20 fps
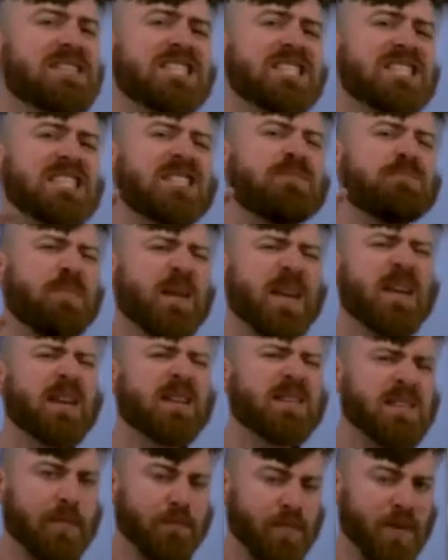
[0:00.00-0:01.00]

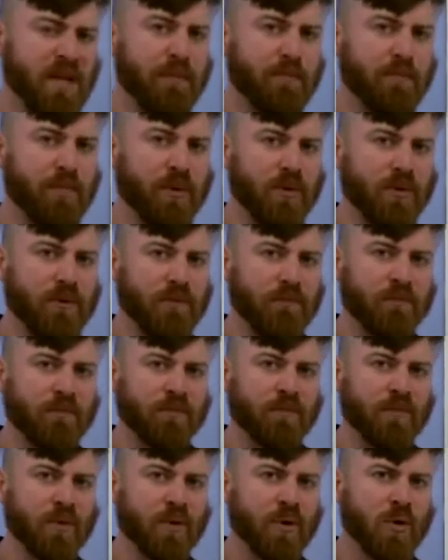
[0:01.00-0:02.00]
speak to people
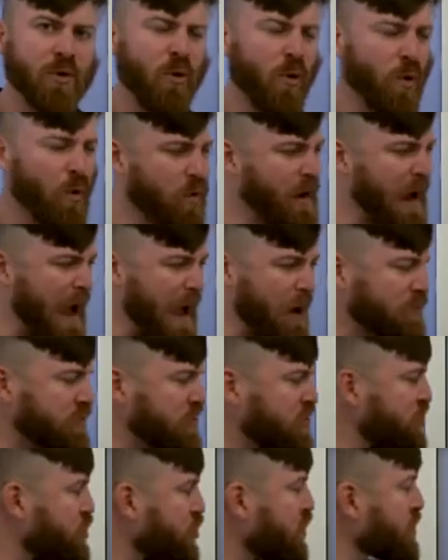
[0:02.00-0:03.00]
or
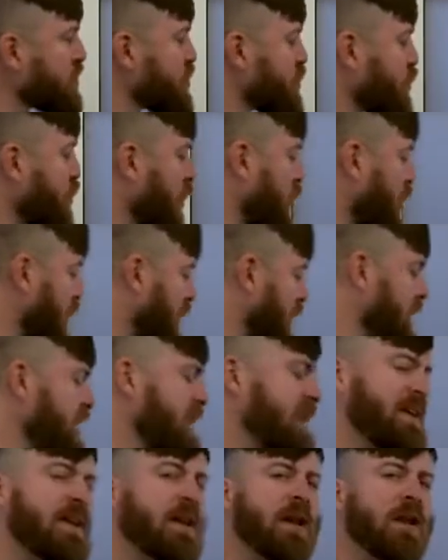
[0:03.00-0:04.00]
outsource work,
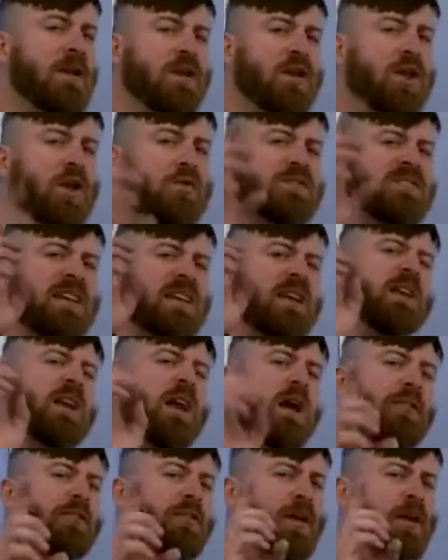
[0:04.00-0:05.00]
using
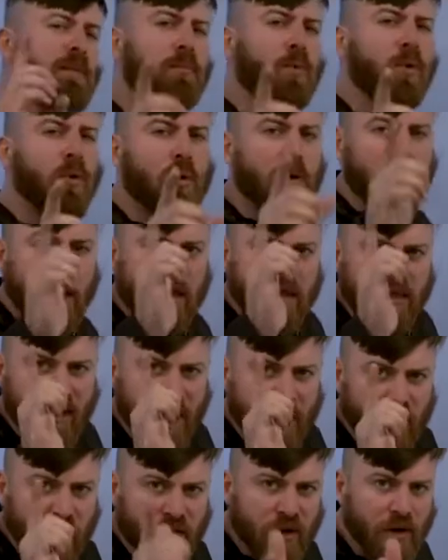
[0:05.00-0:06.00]
nothing more
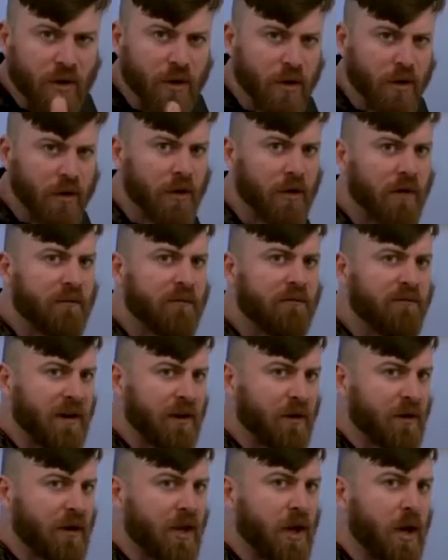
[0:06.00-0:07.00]
than your
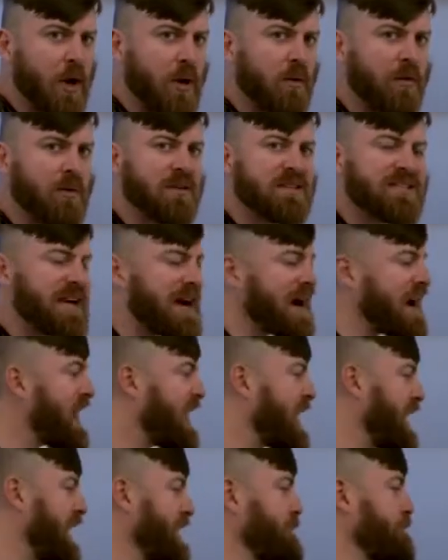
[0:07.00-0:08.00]
very own
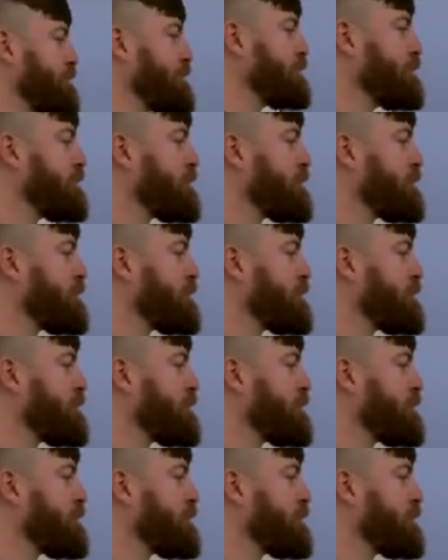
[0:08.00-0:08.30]
time,